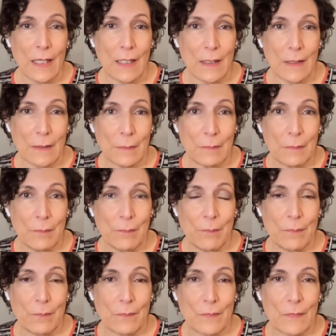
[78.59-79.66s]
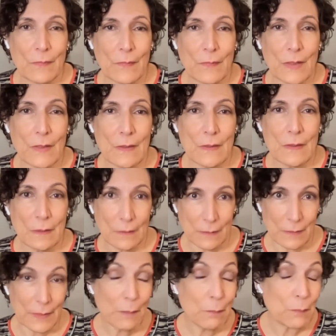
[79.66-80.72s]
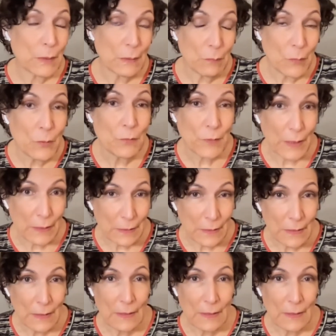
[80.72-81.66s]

um, it's deeply moving.